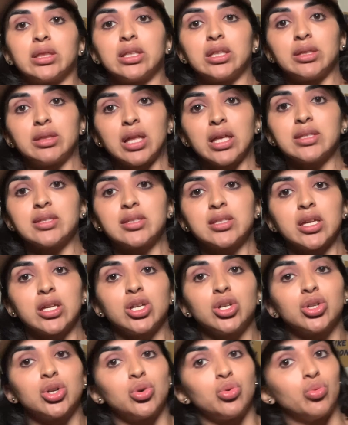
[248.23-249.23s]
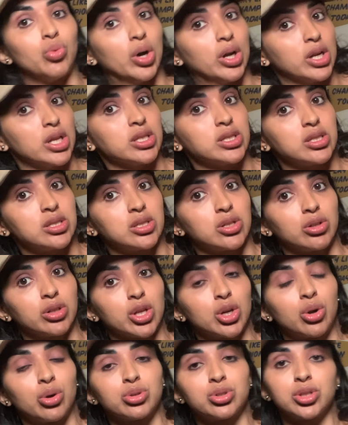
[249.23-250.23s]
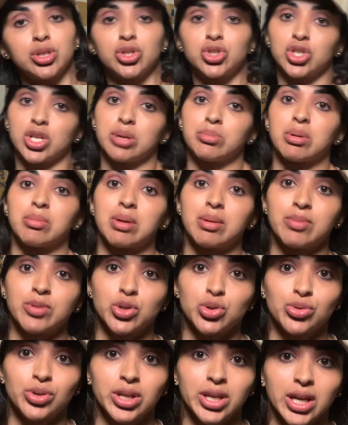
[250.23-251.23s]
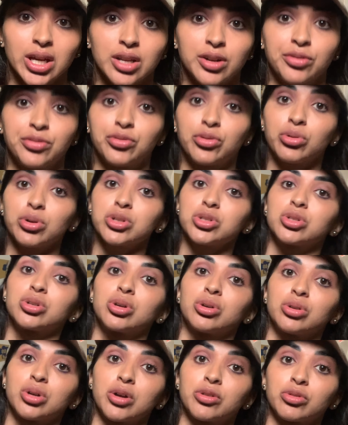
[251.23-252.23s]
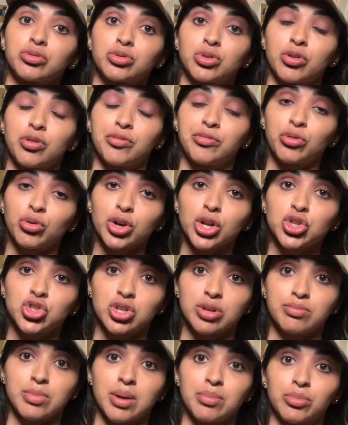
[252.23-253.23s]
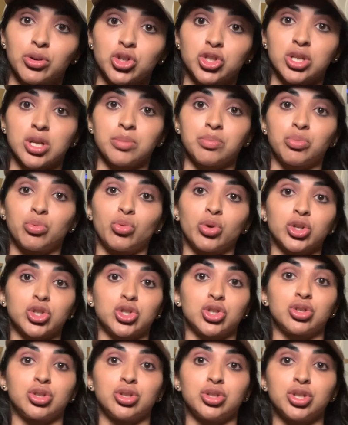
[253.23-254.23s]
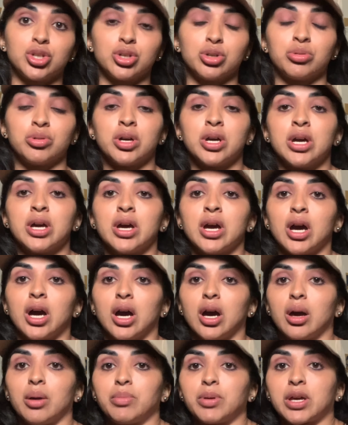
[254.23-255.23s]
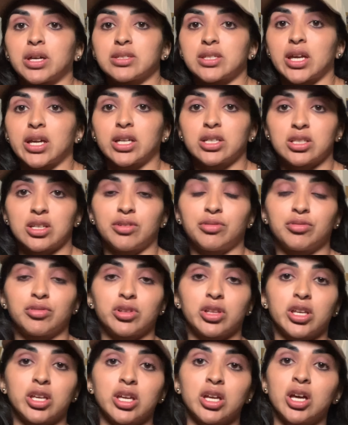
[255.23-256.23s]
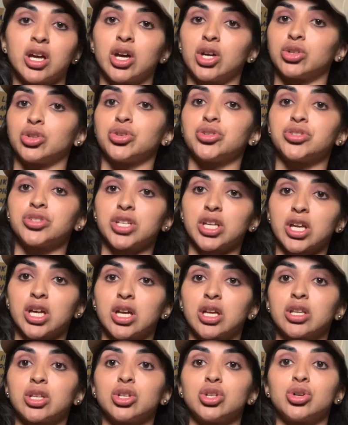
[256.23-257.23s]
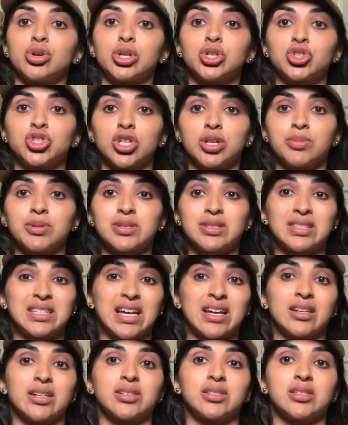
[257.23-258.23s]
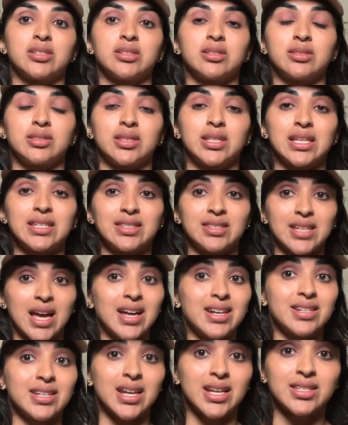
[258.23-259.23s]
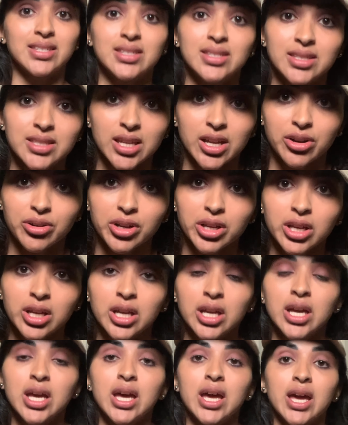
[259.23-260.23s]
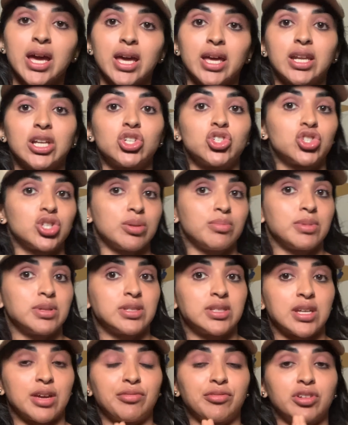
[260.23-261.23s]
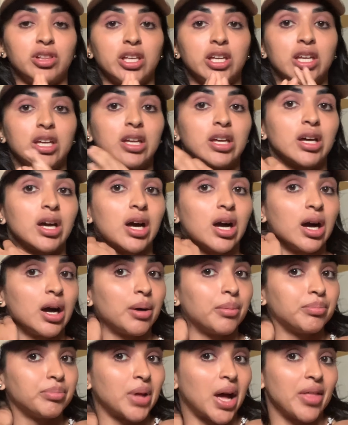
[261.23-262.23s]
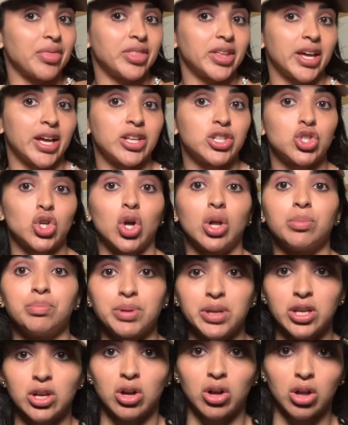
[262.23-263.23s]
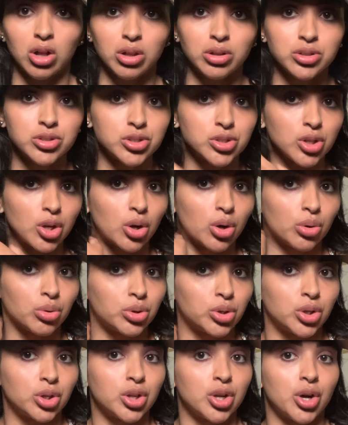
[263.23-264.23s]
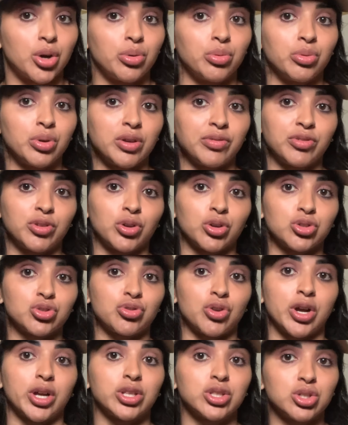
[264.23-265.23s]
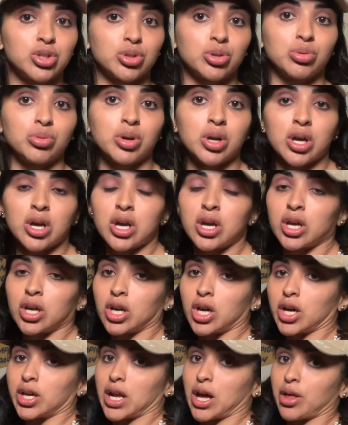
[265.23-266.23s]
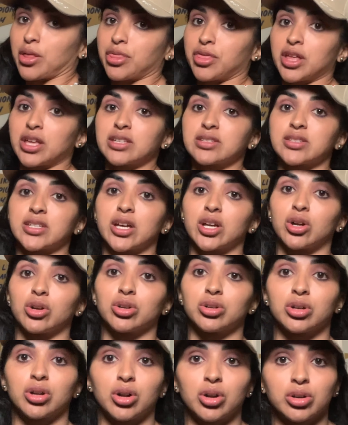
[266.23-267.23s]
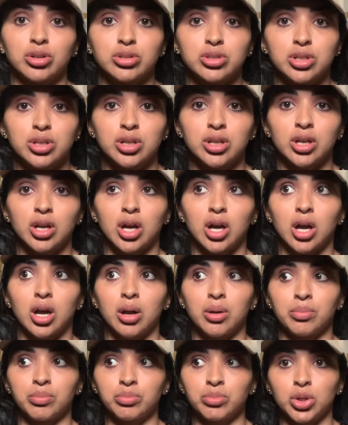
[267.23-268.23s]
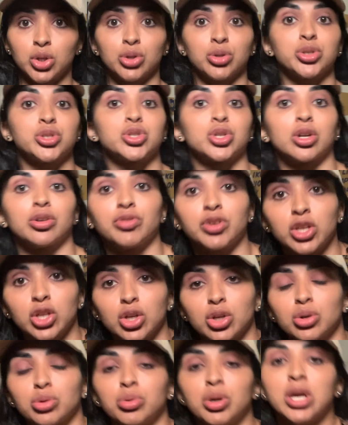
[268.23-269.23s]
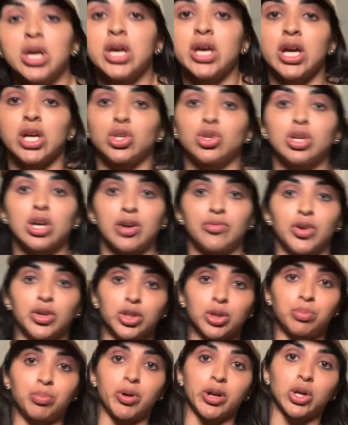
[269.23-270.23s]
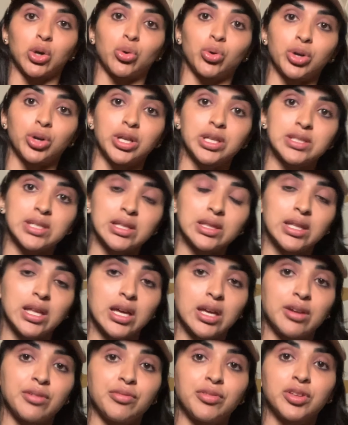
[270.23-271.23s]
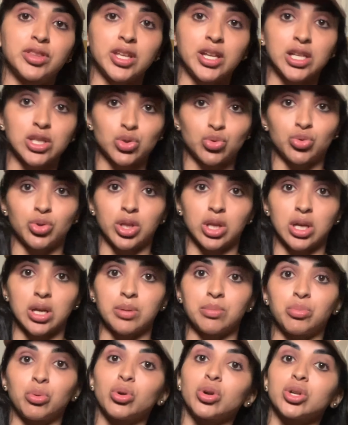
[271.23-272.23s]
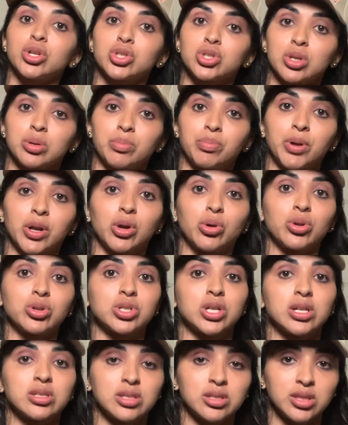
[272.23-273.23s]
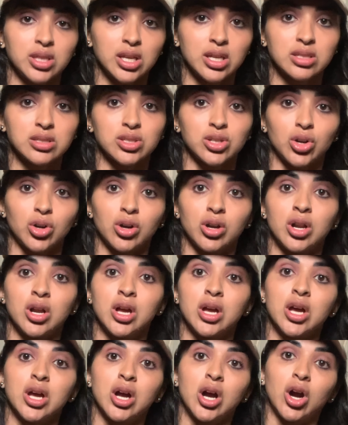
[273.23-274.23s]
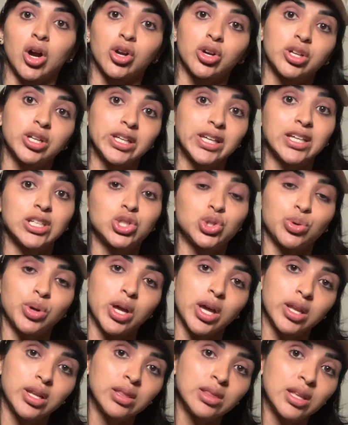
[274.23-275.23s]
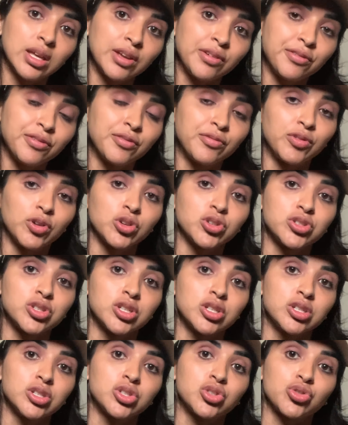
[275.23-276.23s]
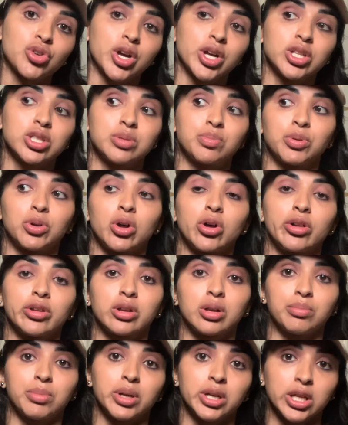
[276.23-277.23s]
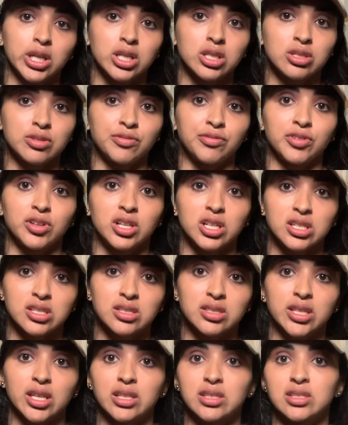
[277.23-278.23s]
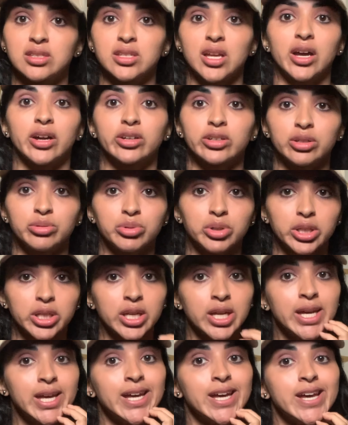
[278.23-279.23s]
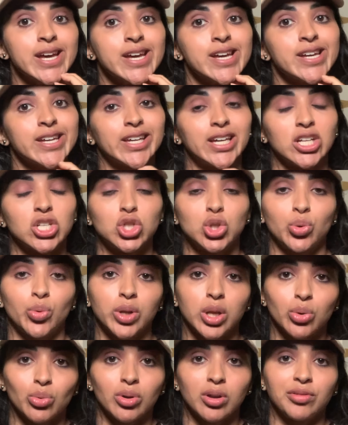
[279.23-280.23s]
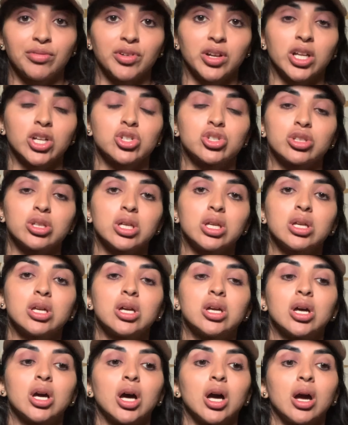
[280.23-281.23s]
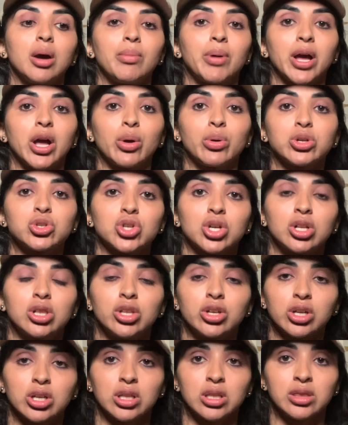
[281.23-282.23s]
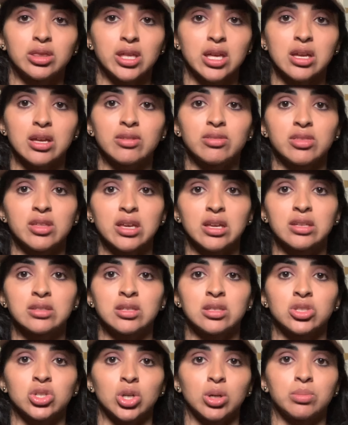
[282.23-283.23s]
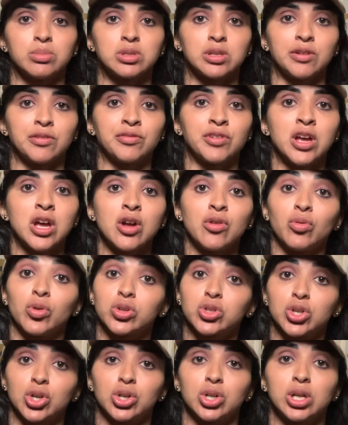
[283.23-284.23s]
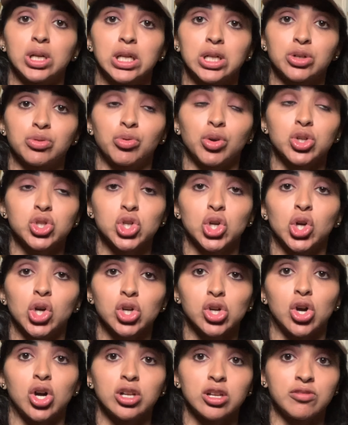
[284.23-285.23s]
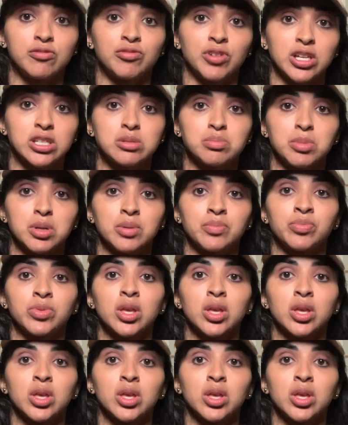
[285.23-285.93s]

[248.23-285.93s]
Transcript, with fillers: let's say you don't want to necessarily go to the gym or maybe you can't afford to uh, afford a gym membership what should you do uh, because i can definitely understand you know a gym is not it's not necessary and a gym is definitely um, not the end all be all so you know if you're trying to cut out things that aren't aren't um, you know serving you and you have other priorities in life then it's really important to prioritize the things that are are gonna get you ahead in life versus trying to put all your money into fitness that's not gonna really get you anywhere financially. Um, I always try to look at, think of things in terms of return on, return on investment.